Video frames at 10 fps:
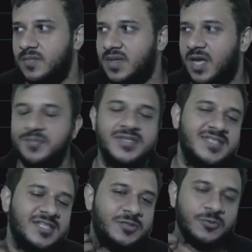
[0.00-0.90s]
I missed
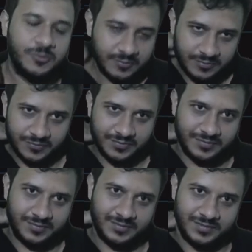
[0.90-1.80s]
the 2.
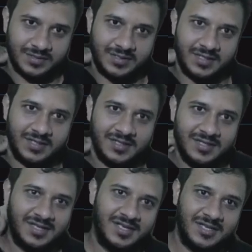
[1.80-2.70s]
Yeah.
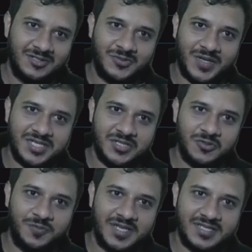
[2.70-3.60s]

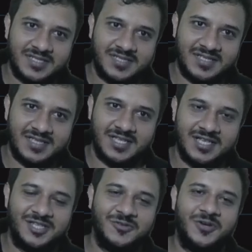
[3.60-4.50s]
22 plus
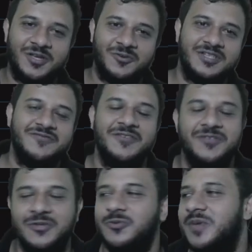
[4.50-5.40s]
32. I wrote as
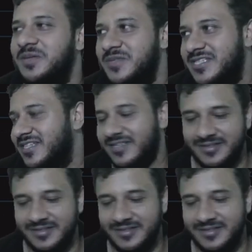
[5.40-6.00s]
52 by mistake.